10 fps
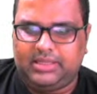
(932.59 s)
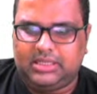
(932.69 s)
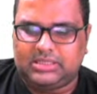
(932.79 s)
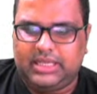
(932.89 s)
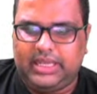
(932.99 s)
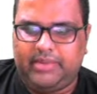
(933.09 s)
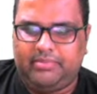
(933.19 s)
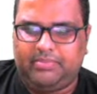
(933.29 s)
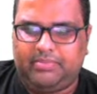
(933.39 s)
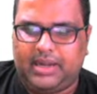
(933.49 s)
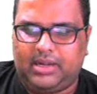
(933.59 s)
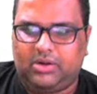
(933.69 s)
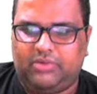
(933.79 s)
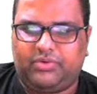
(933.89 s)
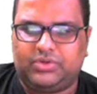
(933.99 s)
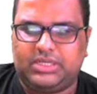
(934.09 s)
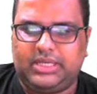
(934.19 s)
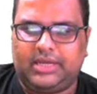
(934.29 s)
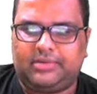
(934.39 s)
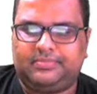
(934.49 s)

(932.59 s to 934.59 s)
the same pattern of question here.